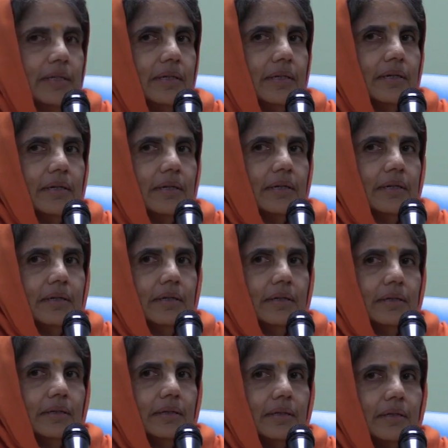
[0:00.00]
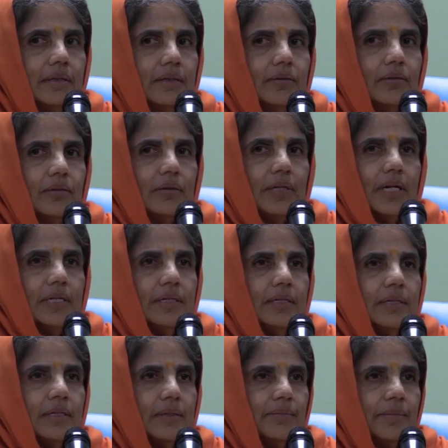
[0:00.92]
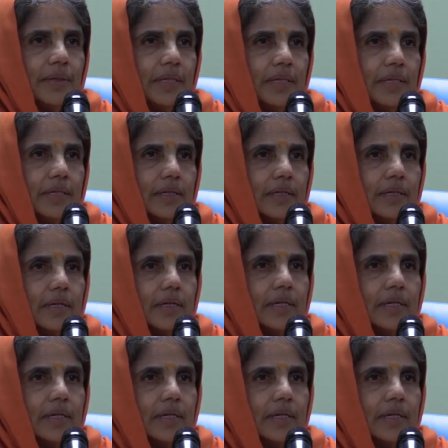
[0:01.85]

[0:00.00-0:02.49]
conundrum here.